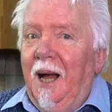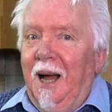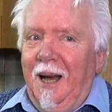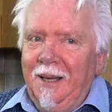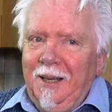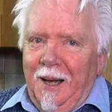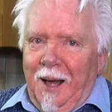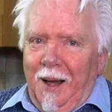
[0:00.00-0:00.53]

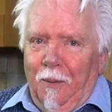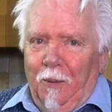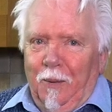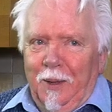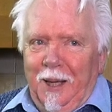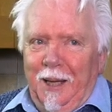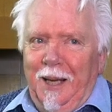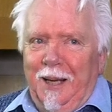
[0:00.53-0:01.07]
And now
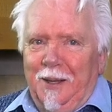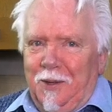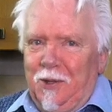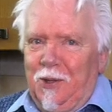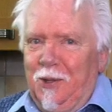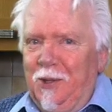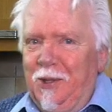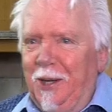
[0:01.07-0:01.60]

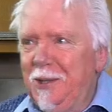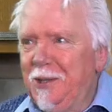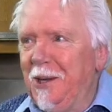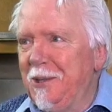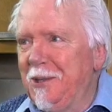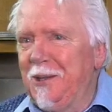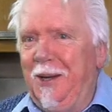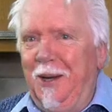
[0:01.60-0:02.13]
it's taste
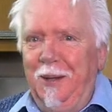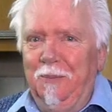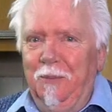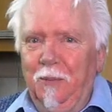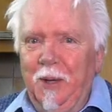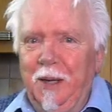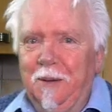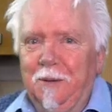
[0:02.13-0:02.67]
test time
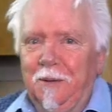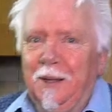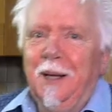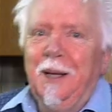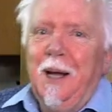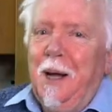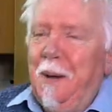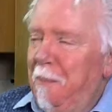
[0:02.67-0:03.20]
with
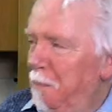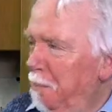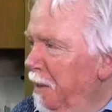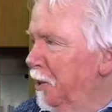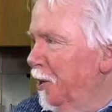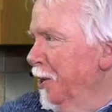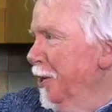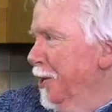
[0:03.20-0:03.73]

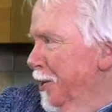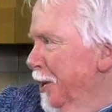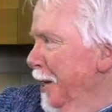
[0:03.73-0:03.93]
Mrs.